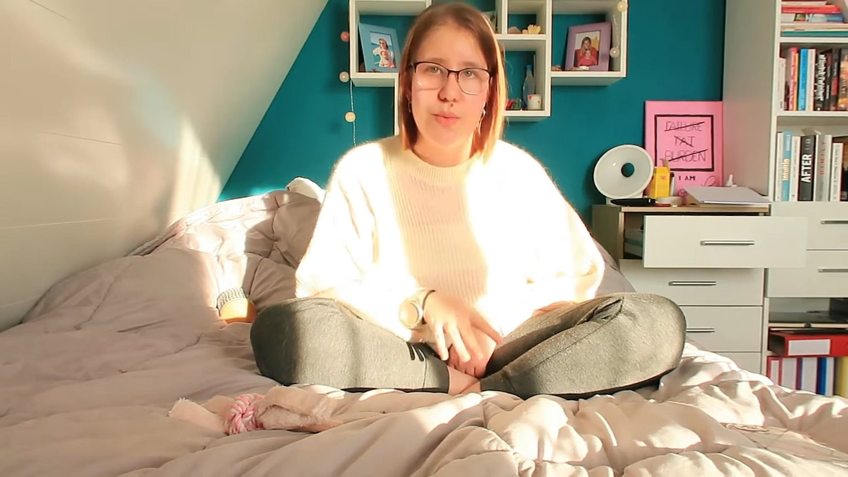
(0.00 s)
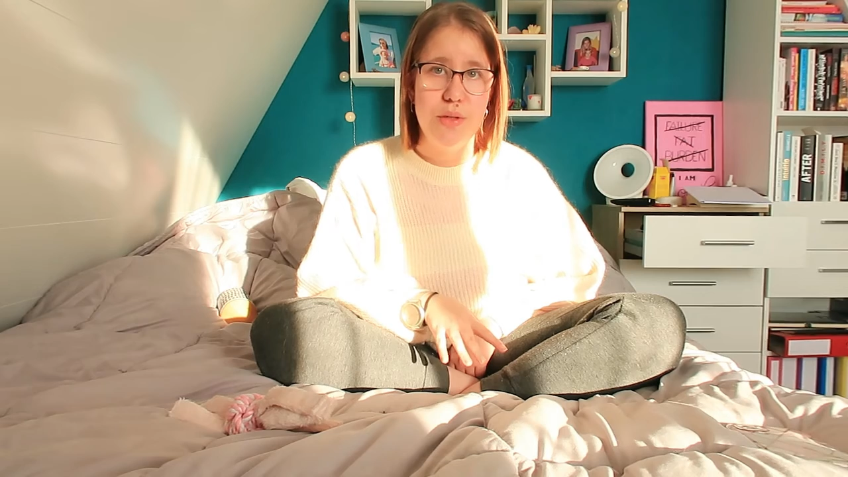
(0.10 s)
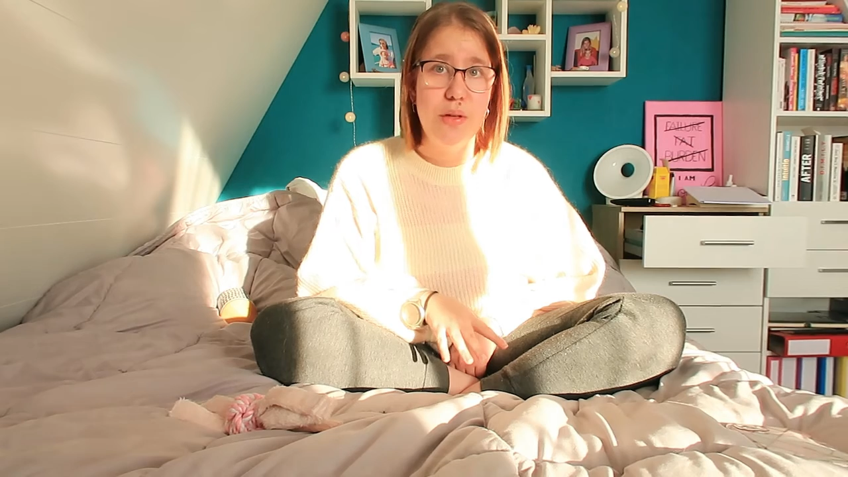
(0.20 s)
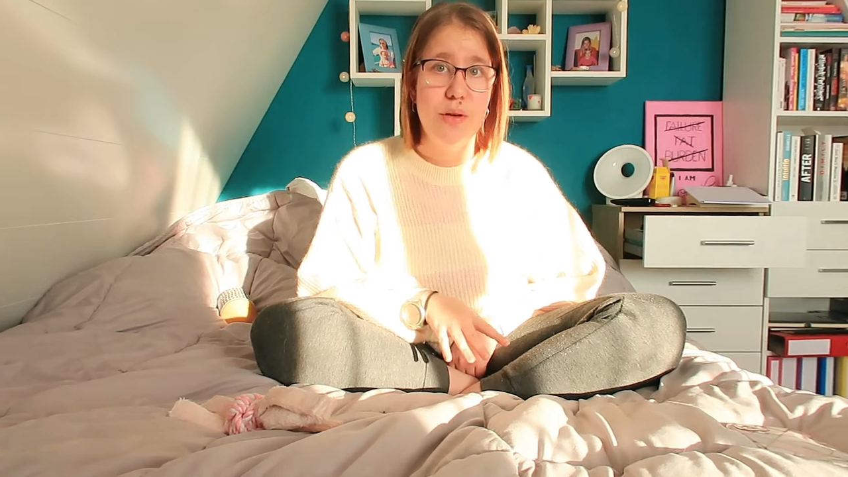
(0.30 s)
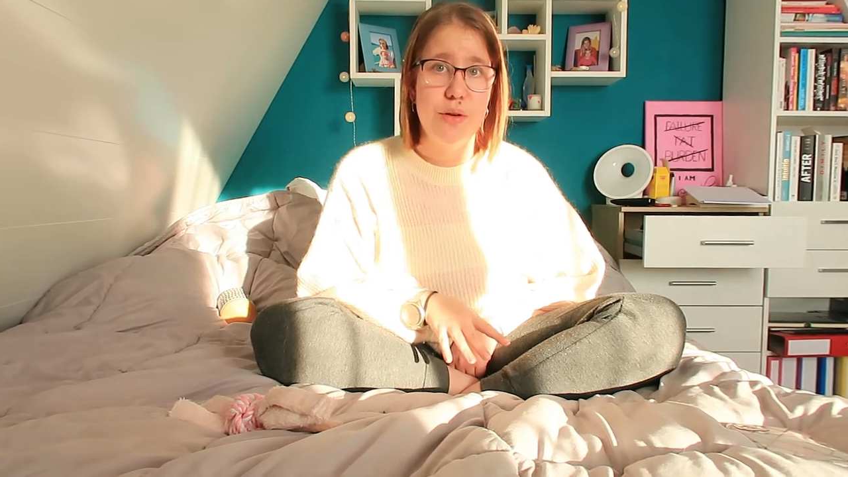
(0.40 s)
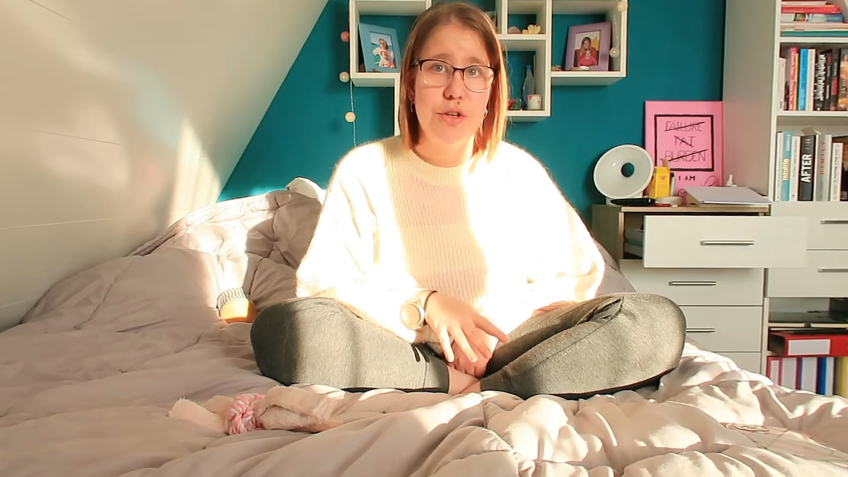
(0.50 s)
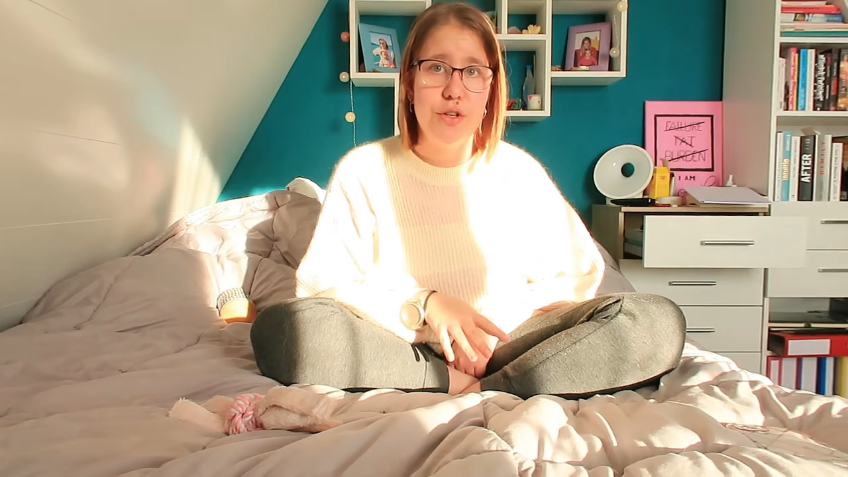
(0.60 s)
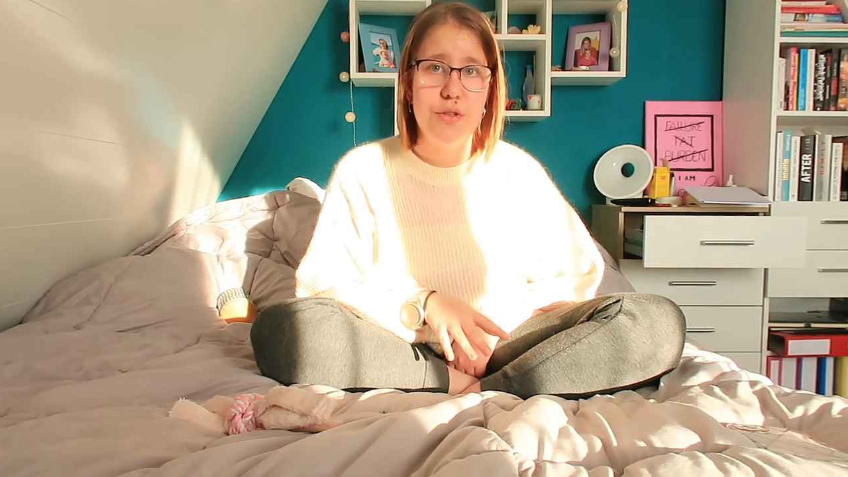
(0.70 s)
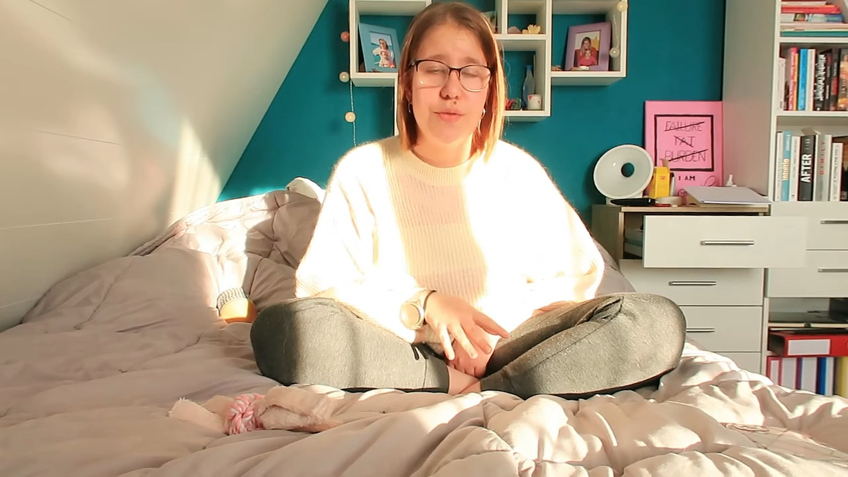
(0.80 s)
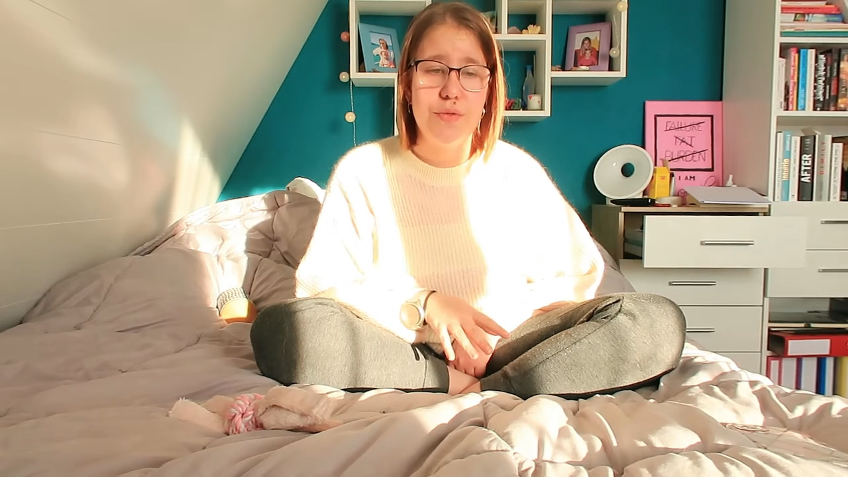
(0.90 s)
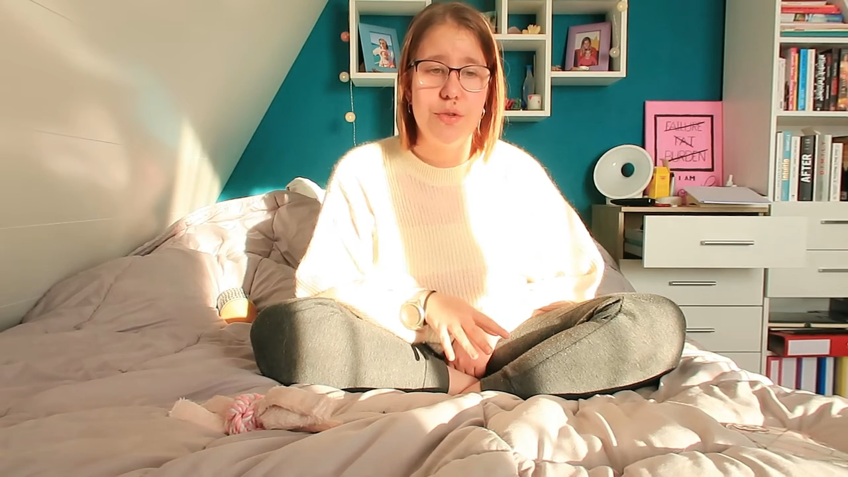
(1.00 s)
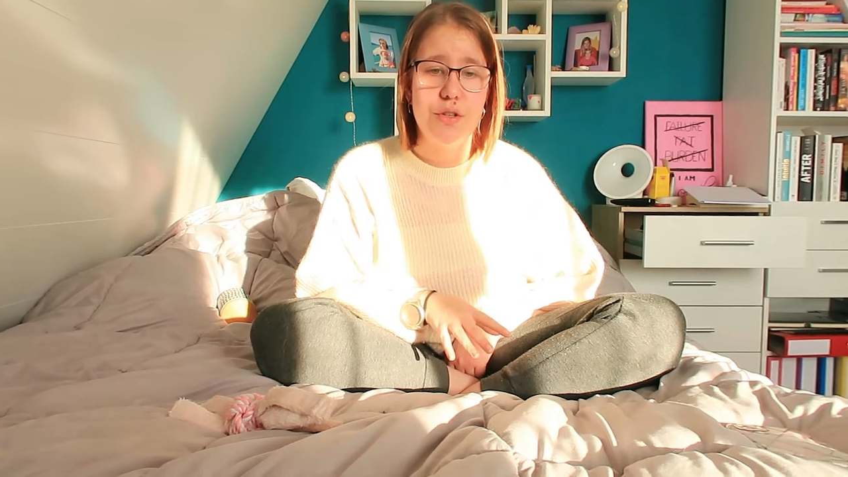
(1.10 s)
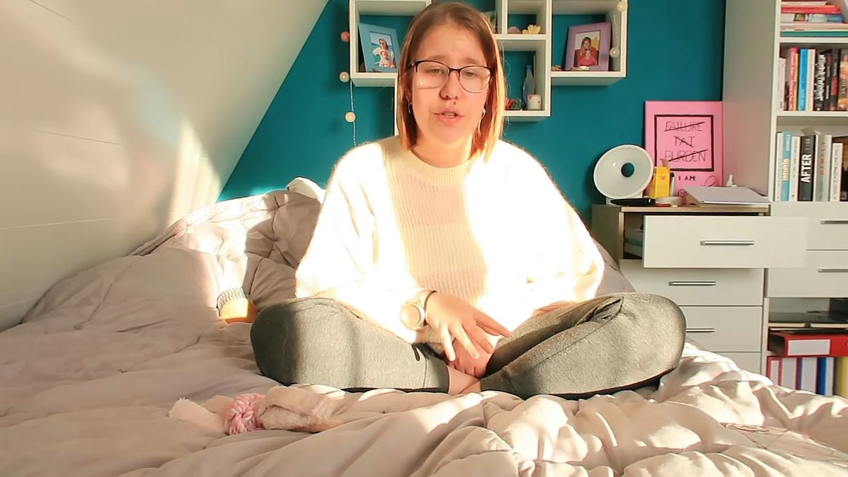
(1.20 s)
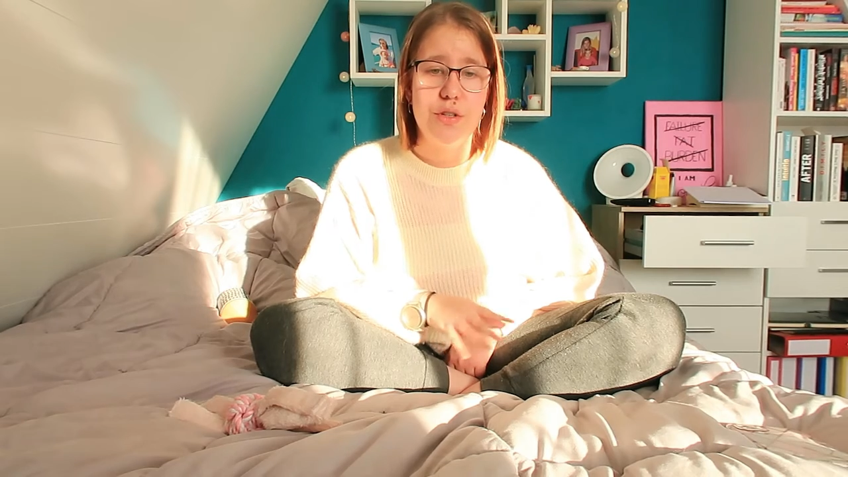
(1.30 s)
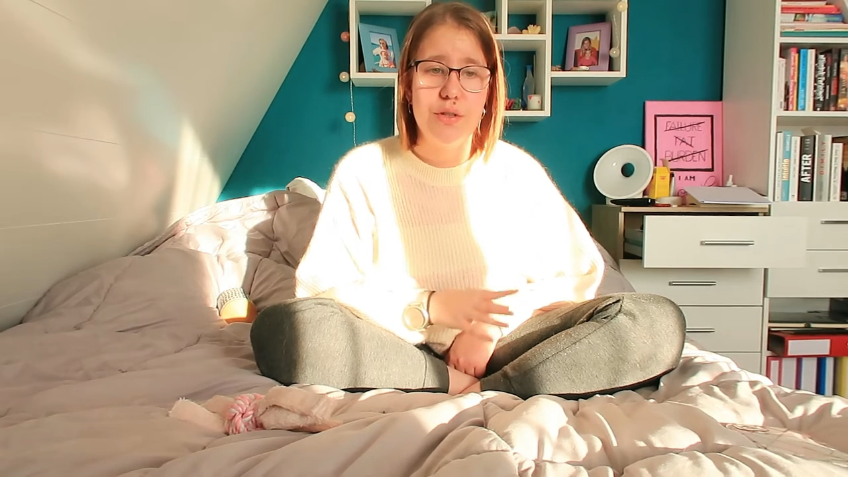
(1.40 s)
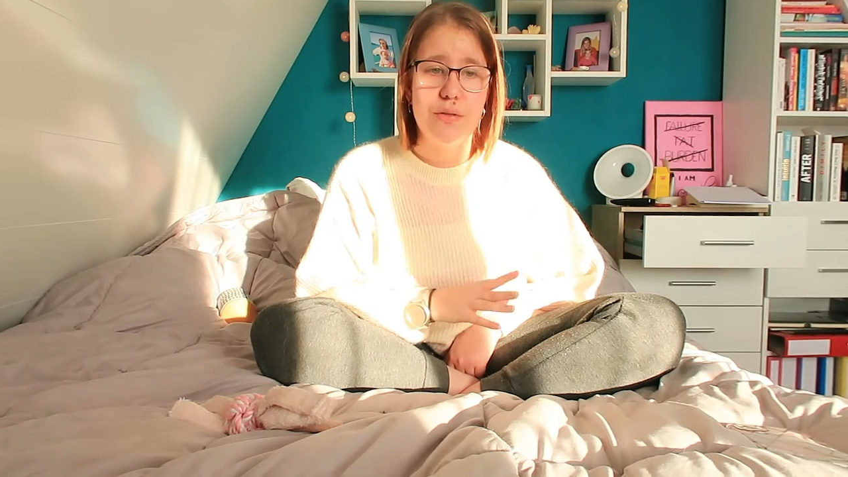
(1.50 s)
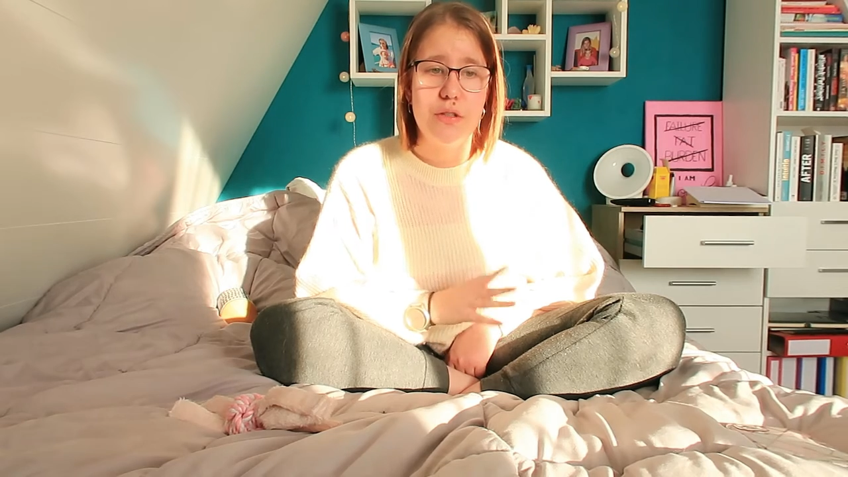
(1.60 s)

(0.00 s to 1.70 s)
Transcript: really hard for